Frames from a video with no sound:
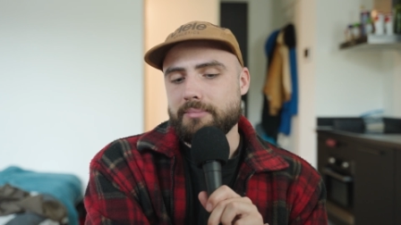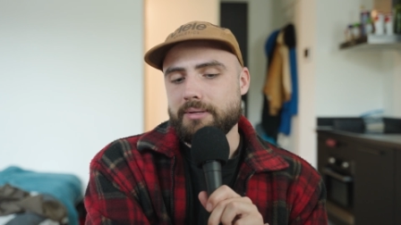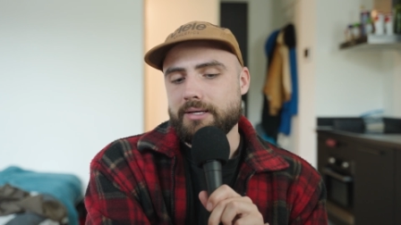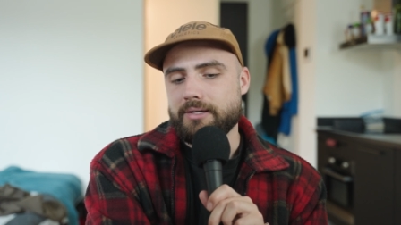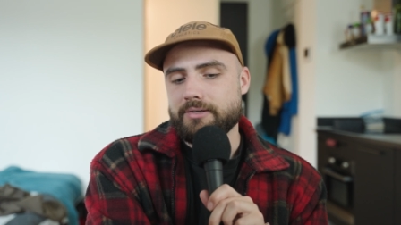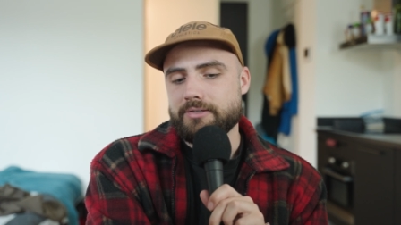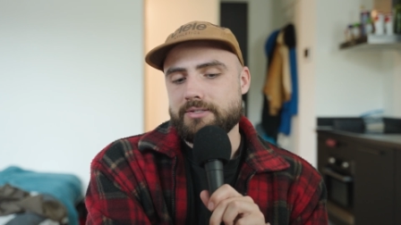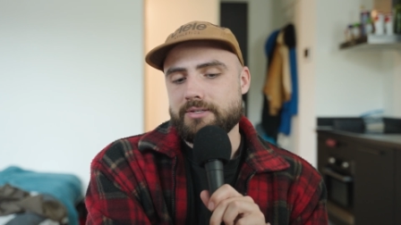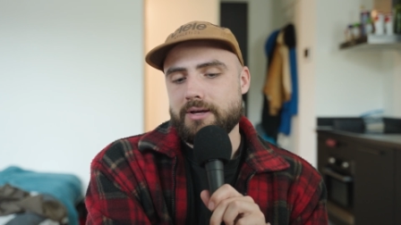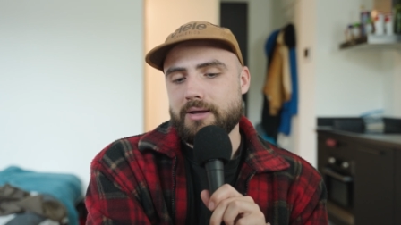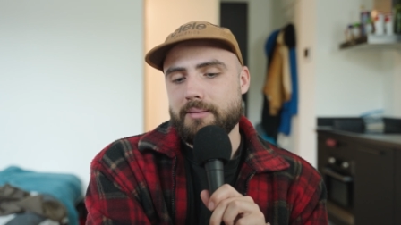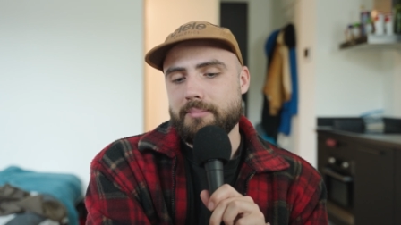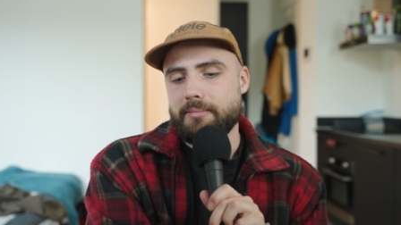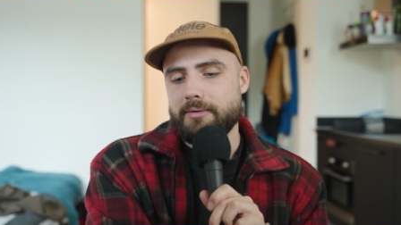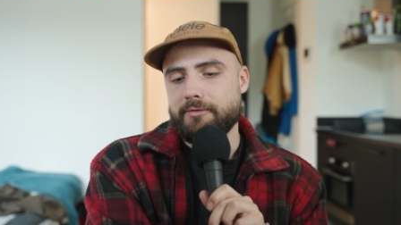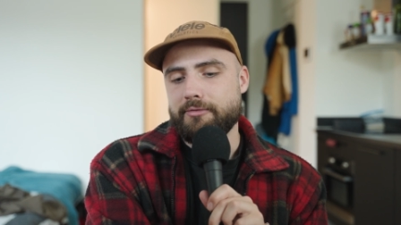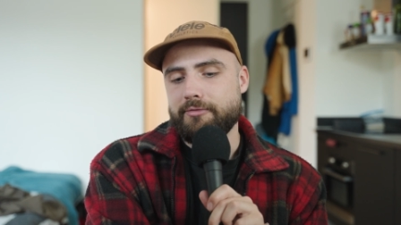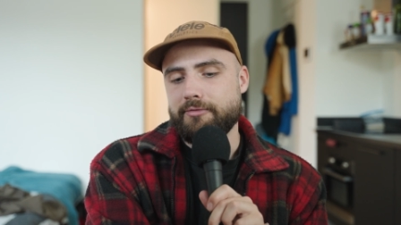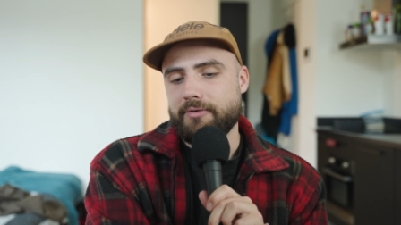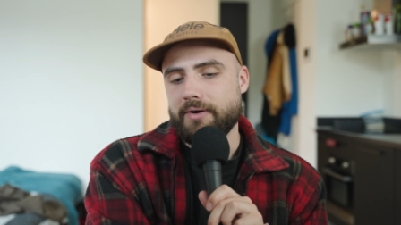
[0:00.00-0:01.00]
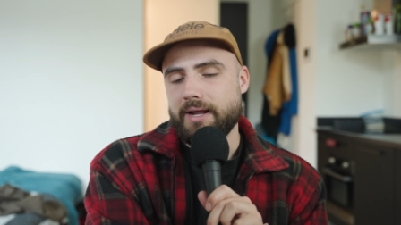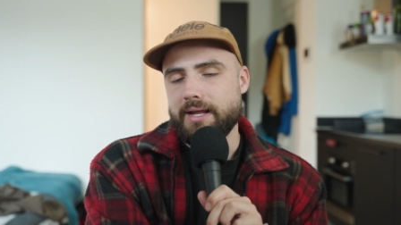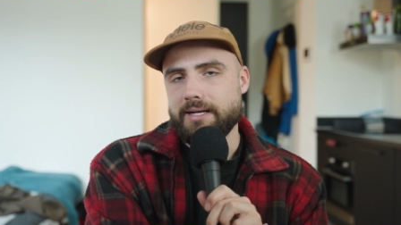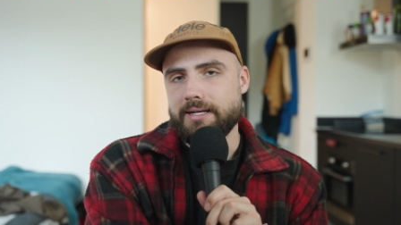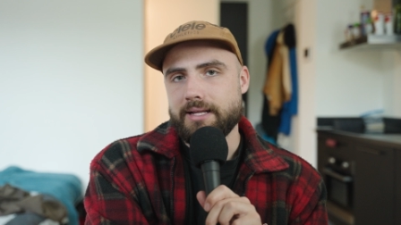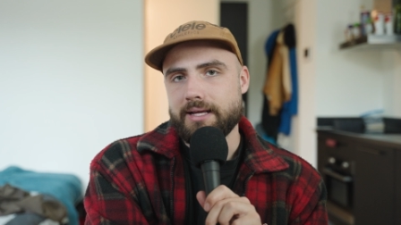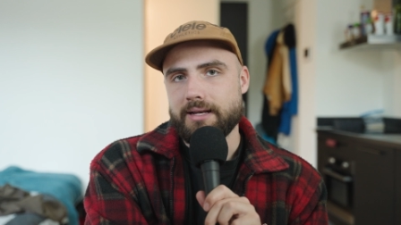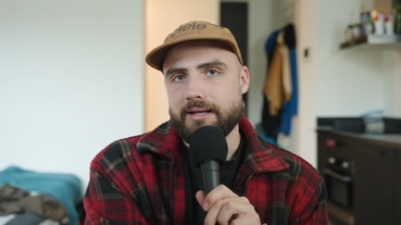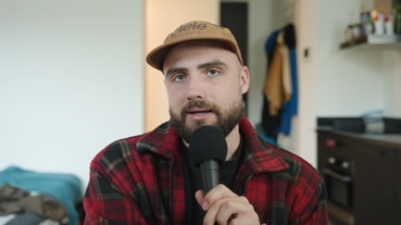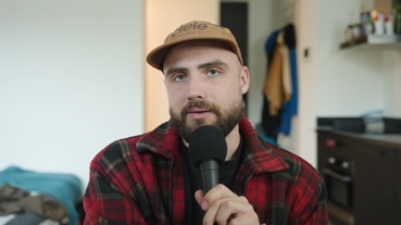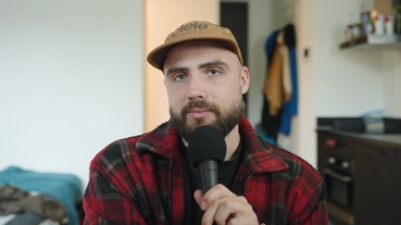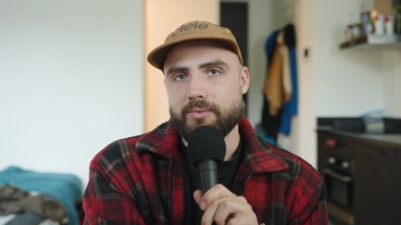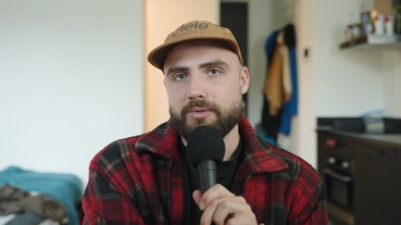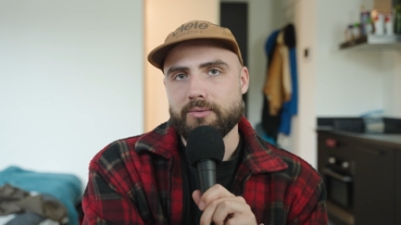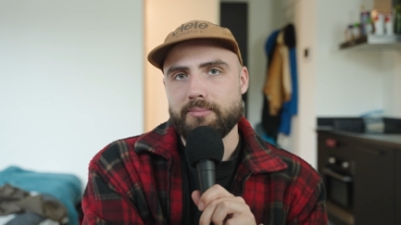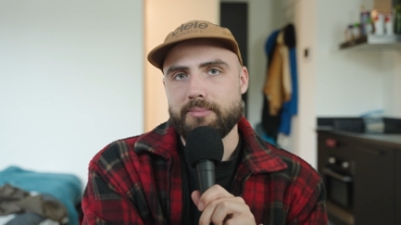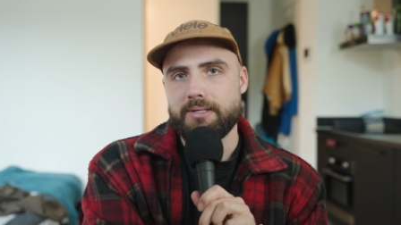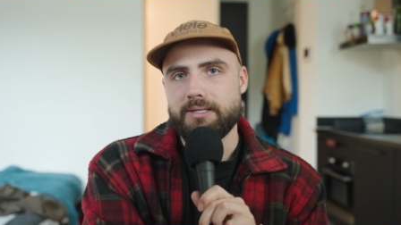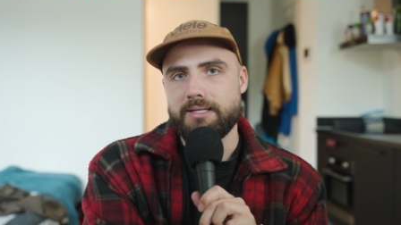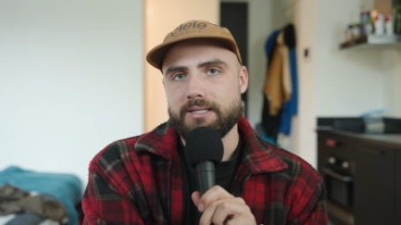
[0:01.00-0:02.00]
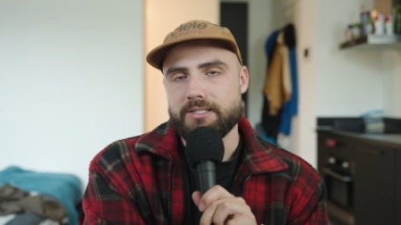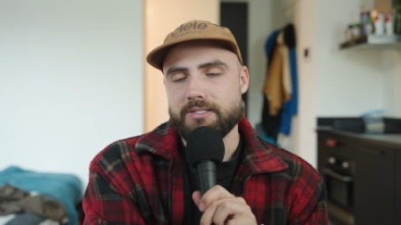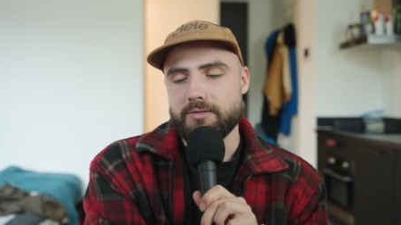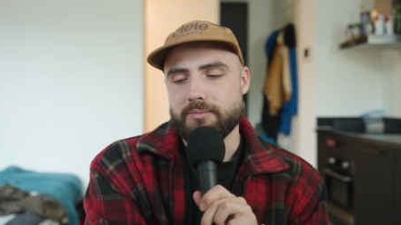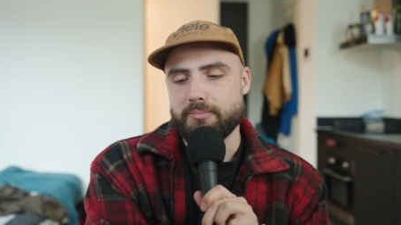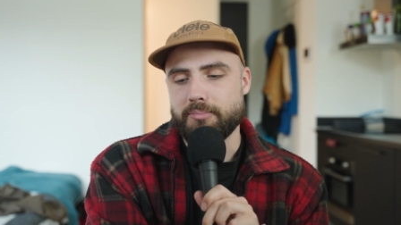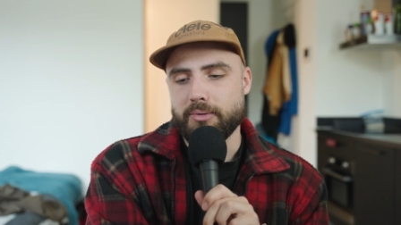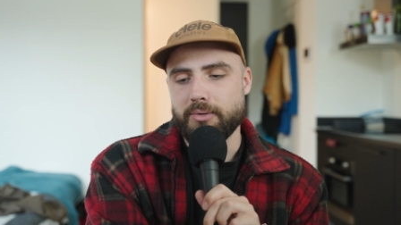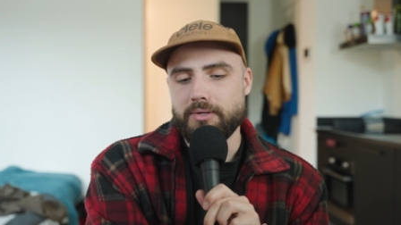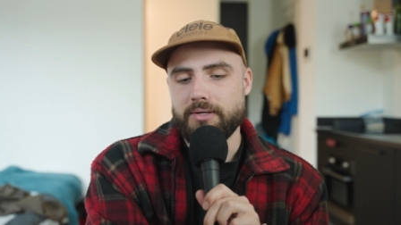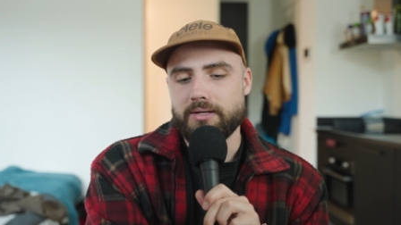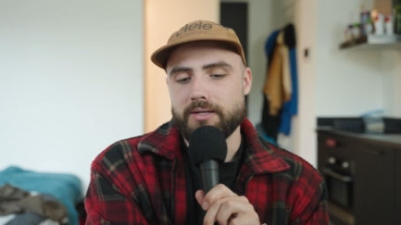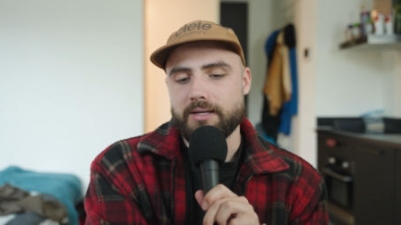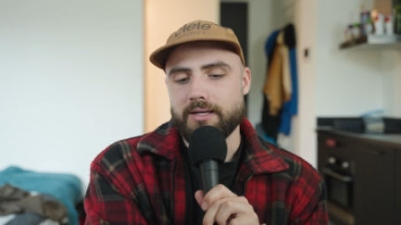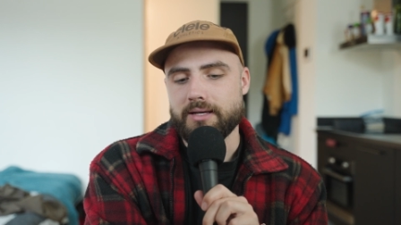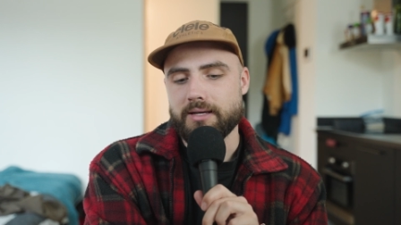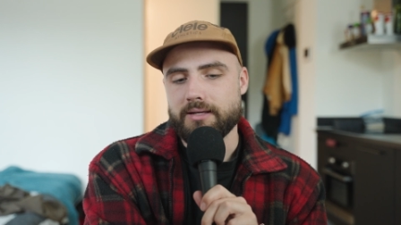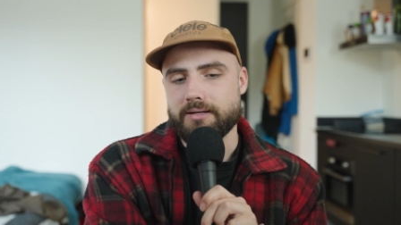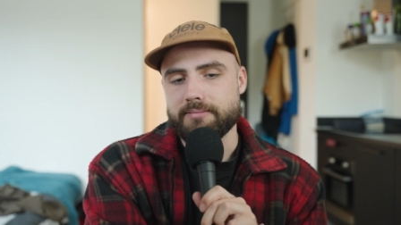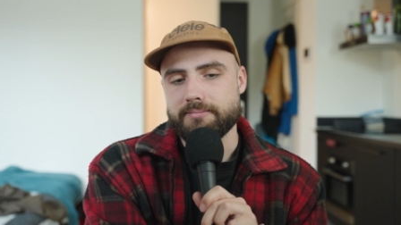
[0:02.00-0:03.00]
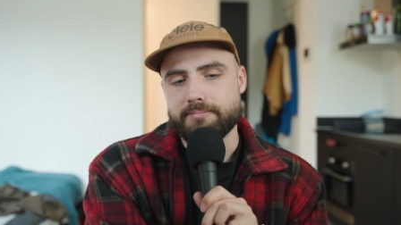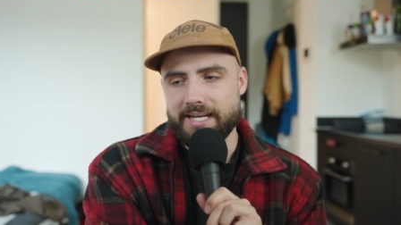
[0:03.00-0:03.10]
because I'm afraid that I will be disappointed again.